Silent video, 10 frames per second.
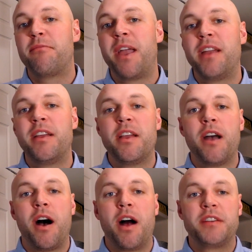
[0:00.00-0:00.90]
made
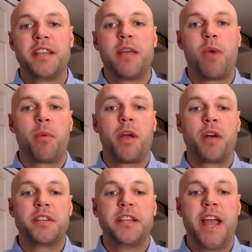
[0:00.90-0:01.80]
to get where we
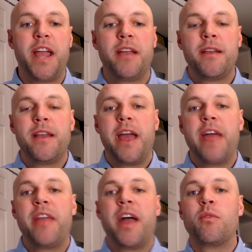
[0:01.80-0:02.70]
are today,
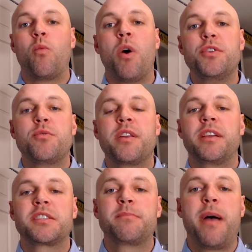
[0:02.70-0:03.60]
and then what you can
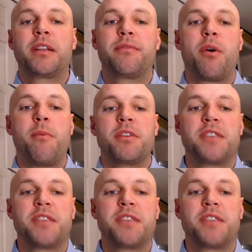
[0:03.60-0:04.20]
expect from us